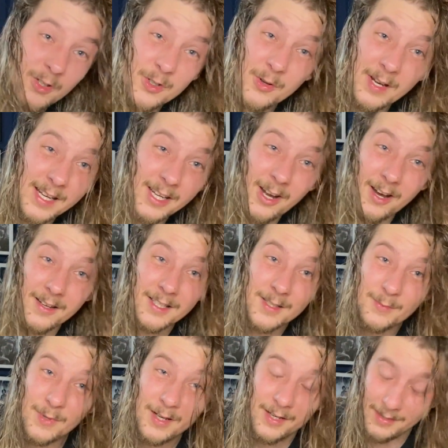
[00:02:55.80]
to do any cuts
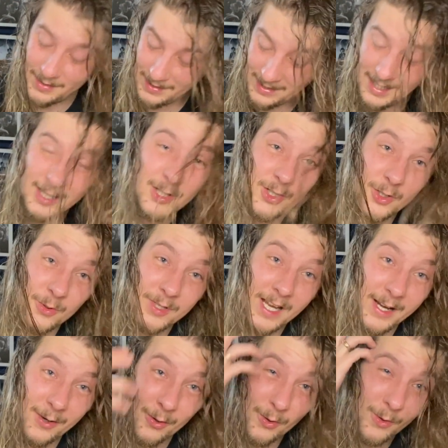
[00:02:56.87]
because it's too
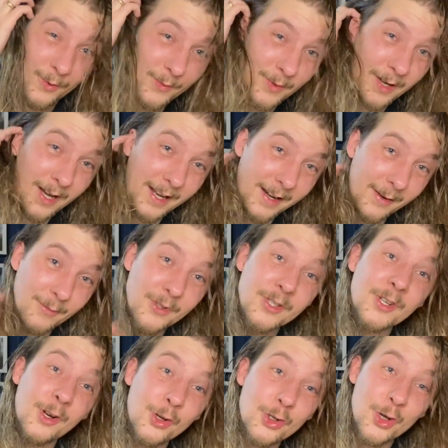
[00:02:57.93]
technical, and I'm just
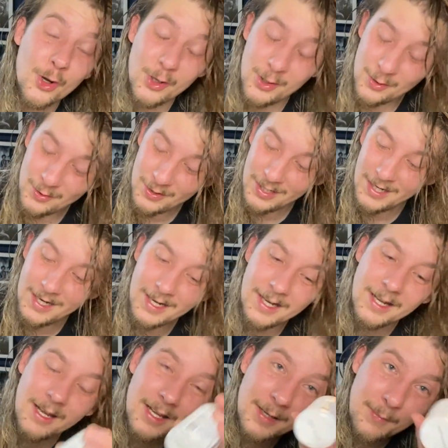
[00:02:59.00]
going to show you
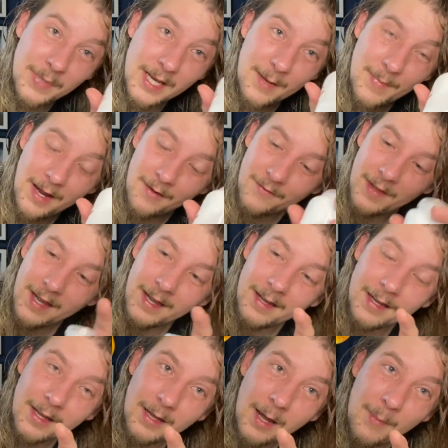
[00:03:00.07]
pea amount of that,
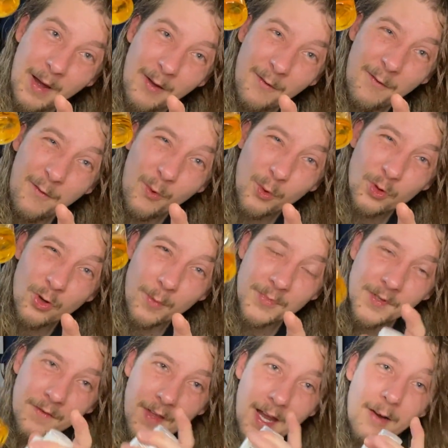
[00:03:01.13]
about 4 drops
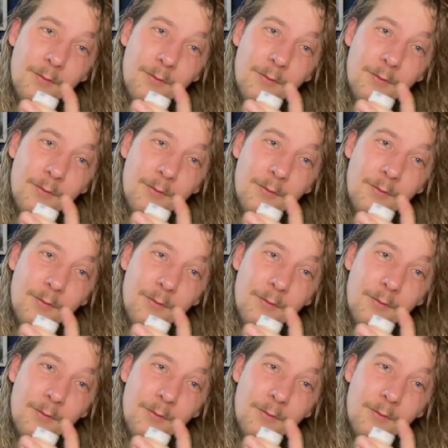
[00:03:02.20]
of that,